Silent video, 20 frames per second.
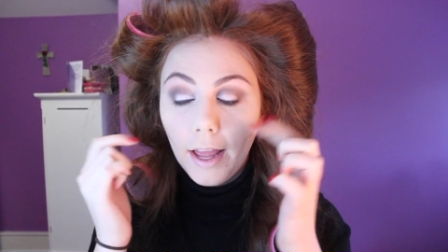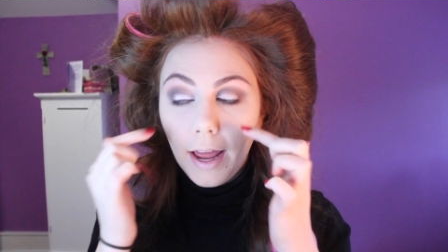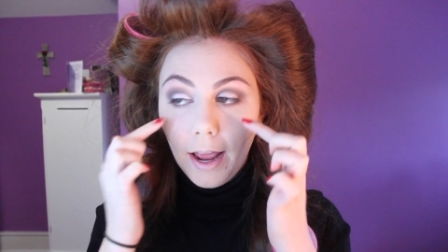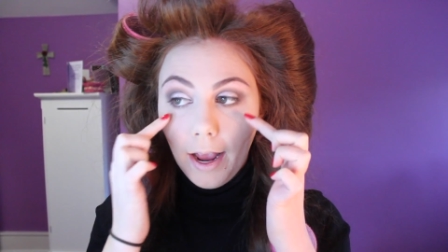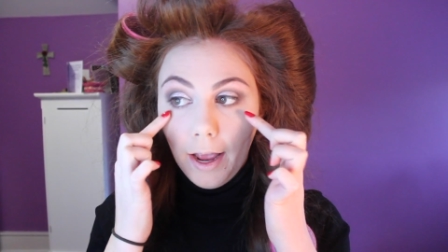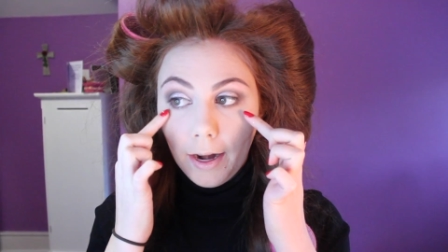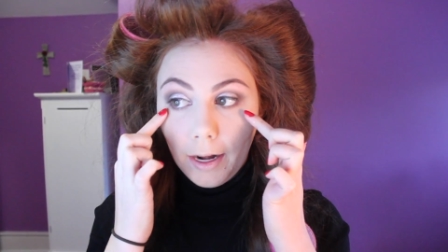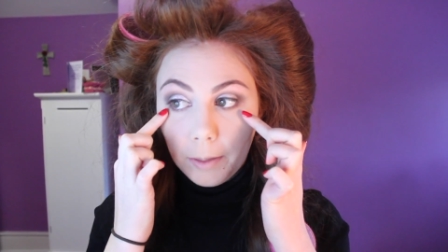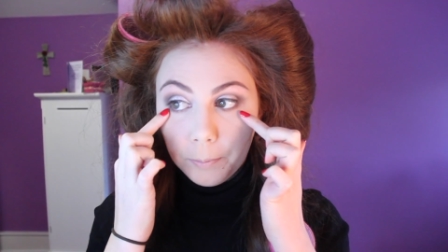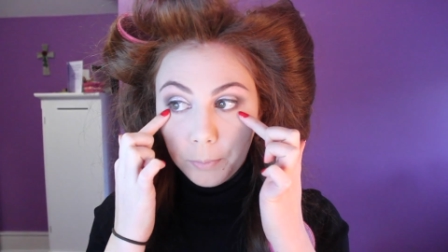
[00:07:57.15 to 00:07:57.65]

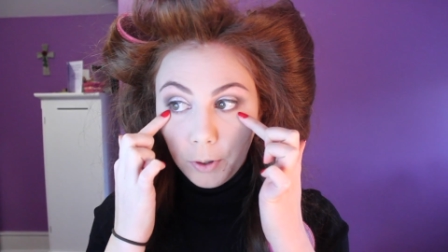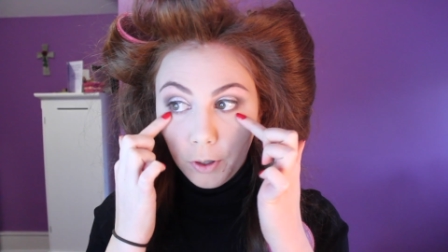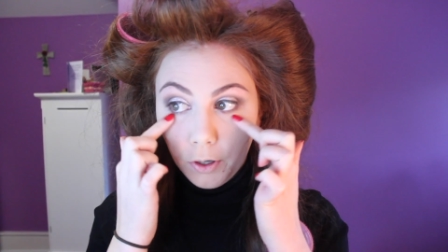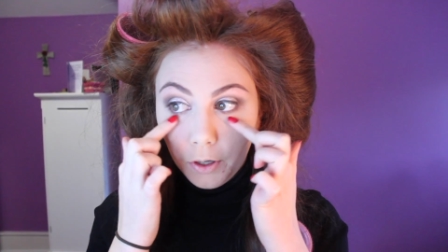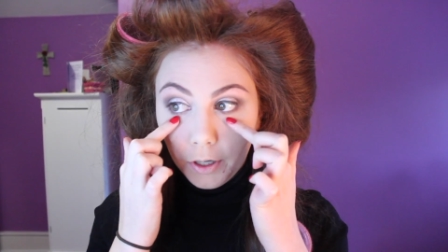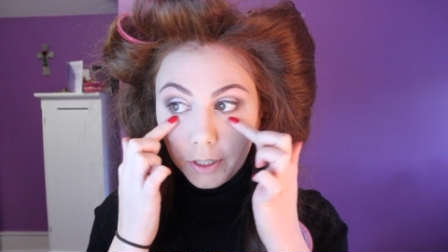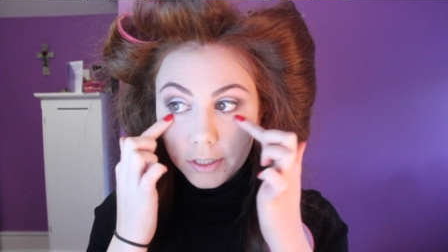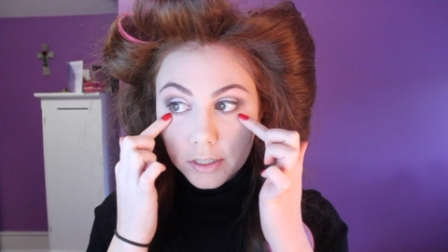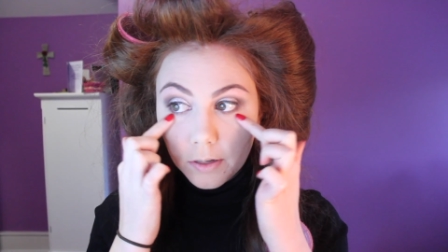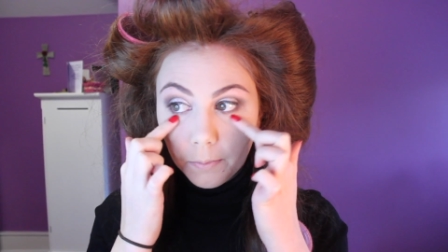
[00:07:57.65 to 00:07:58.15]
and I
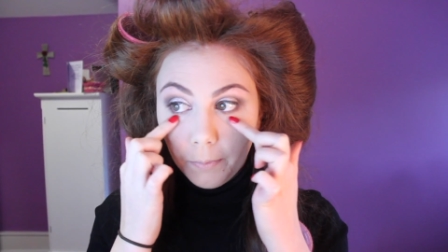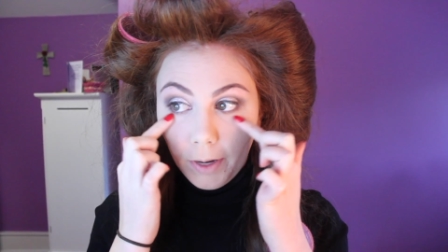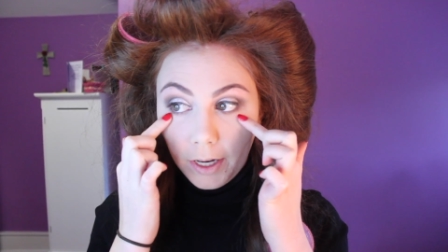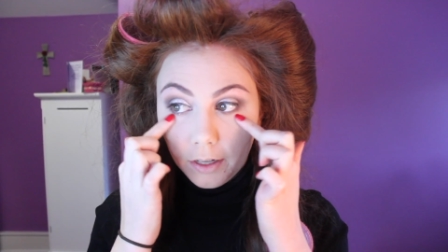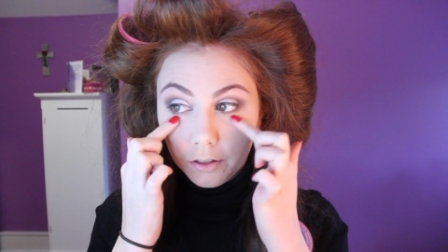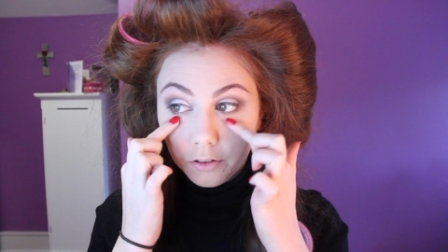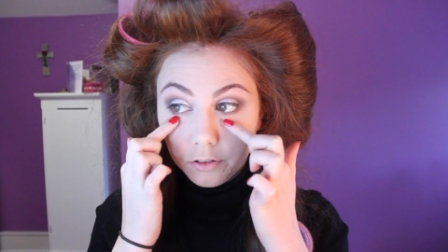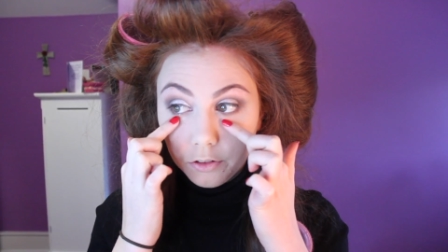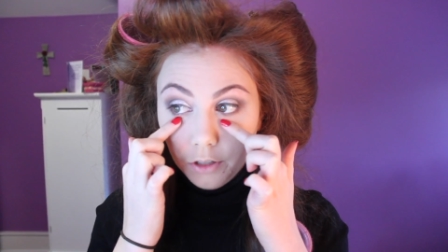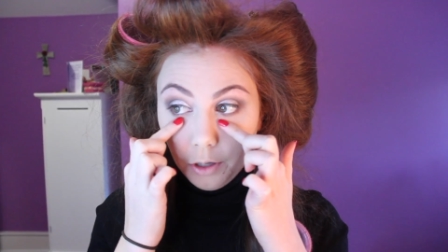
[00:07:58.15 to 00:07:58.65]
put my
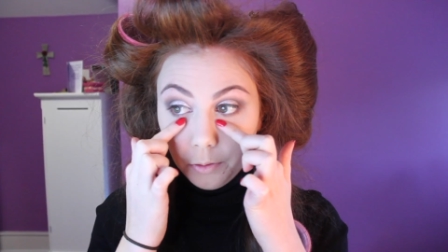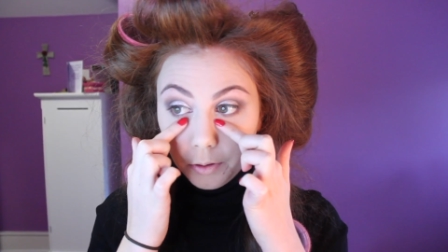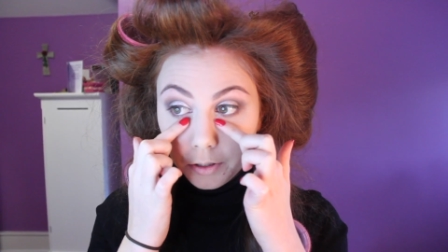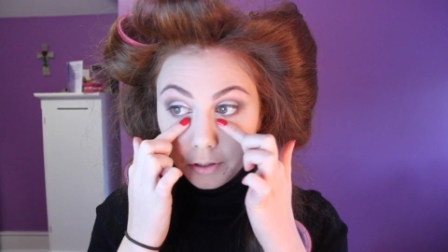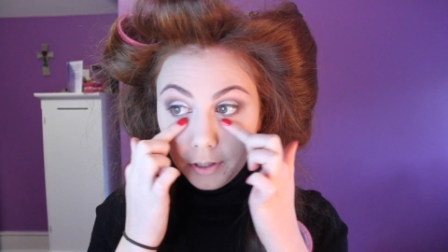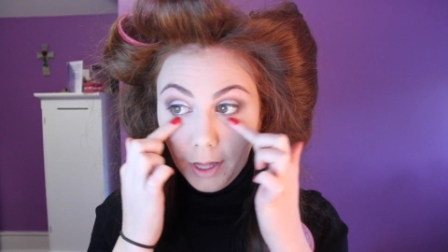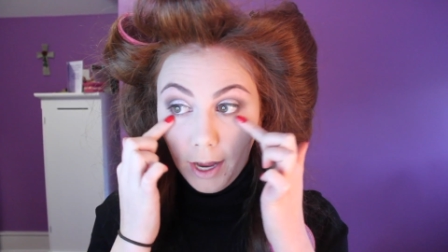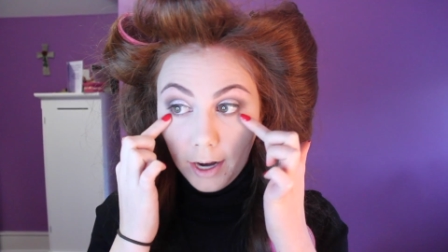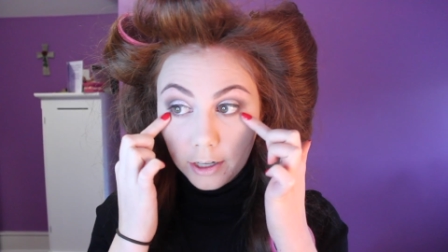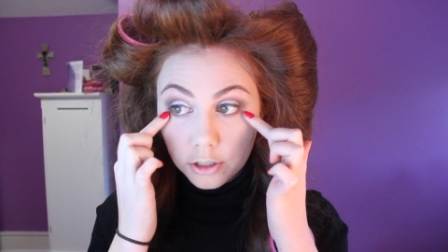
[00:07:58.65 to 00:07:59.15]
lower
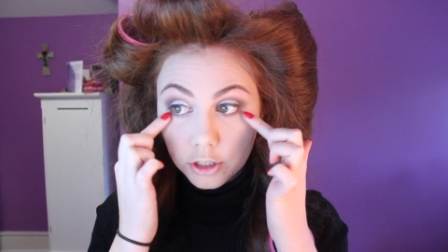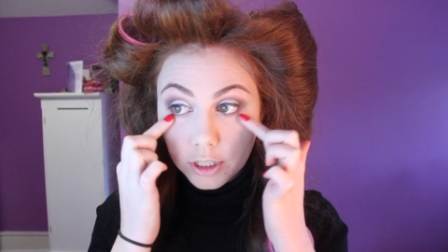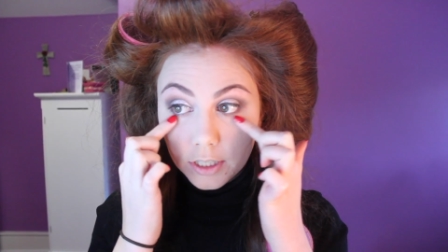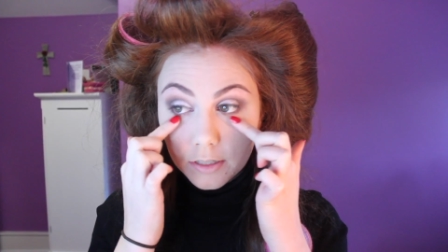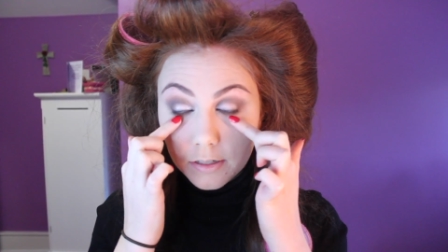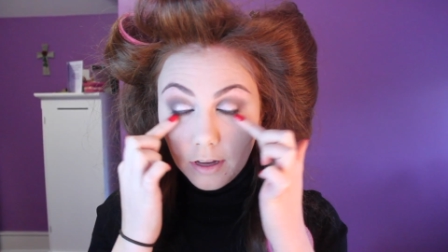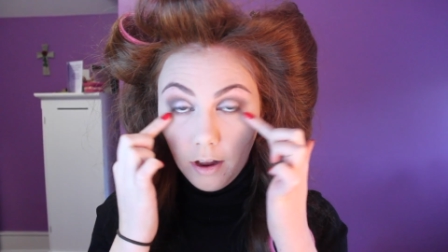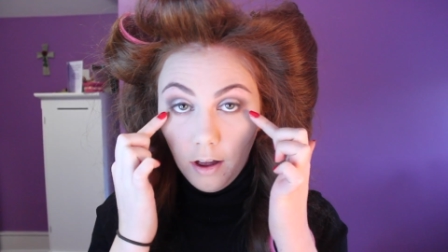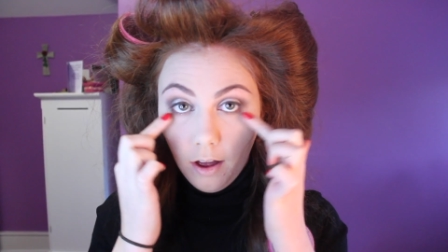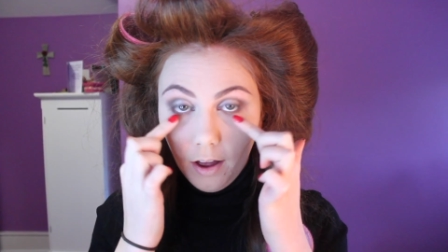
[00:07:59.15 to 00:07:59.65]

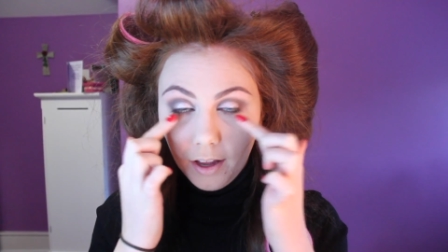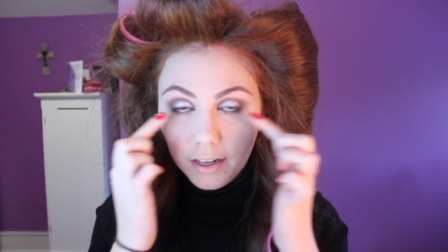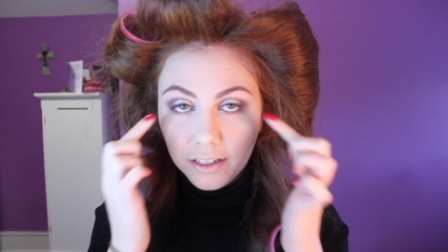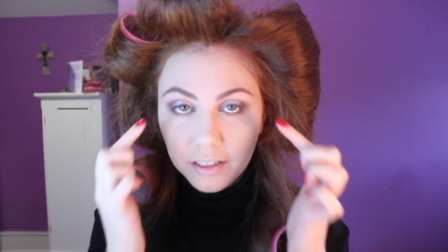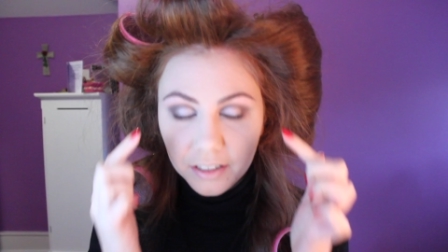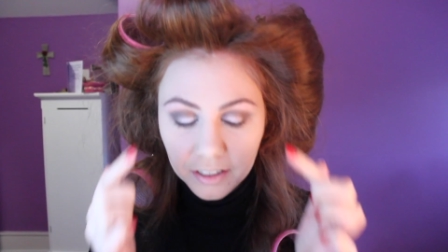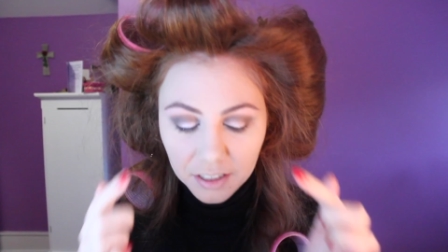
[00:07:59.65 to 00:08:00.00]
lashes on.